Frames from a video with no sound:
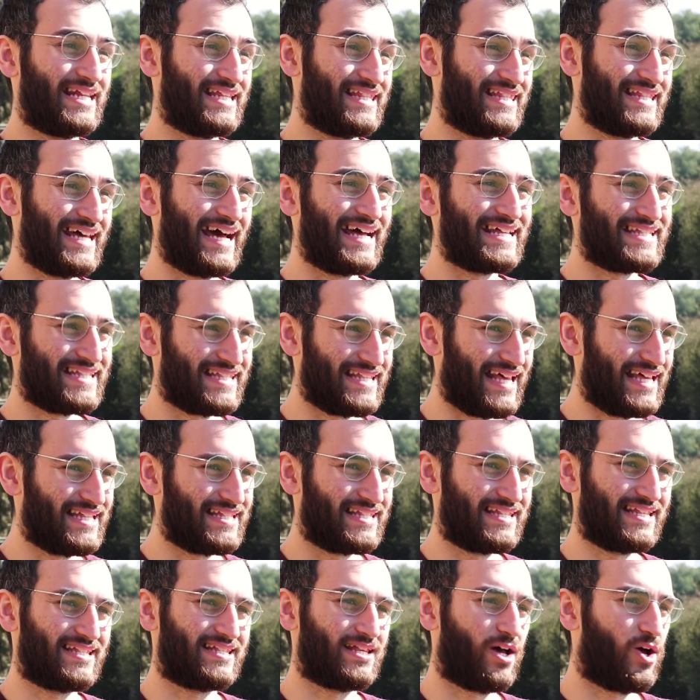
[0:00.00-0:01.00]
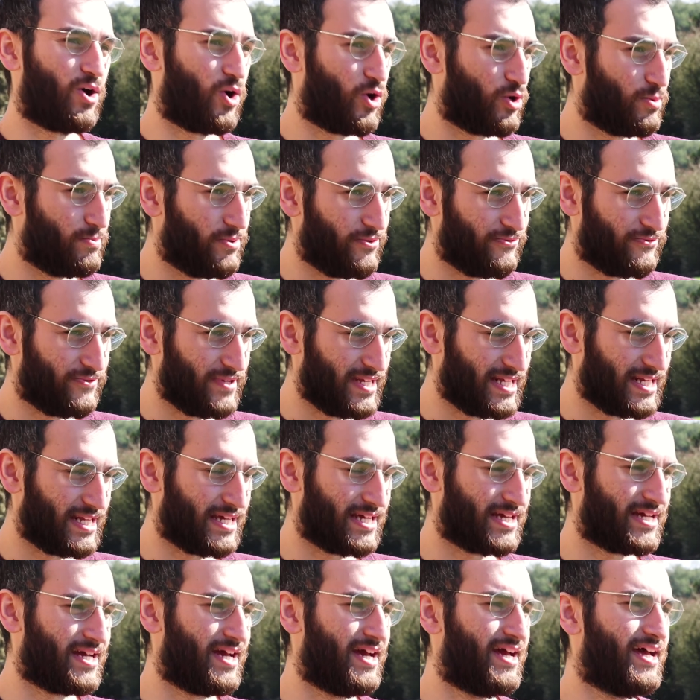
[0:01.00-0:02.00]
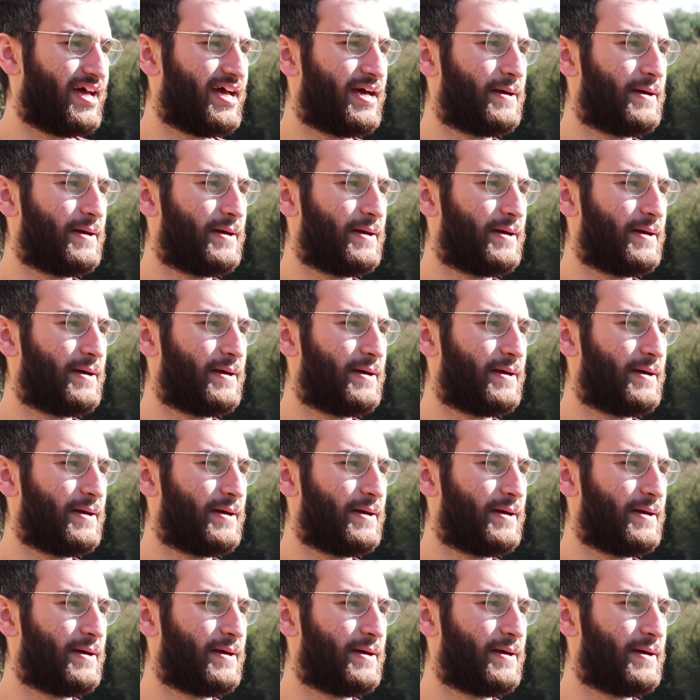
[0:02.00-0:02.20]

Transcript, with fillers: and in that sense, it's a horrible feeling,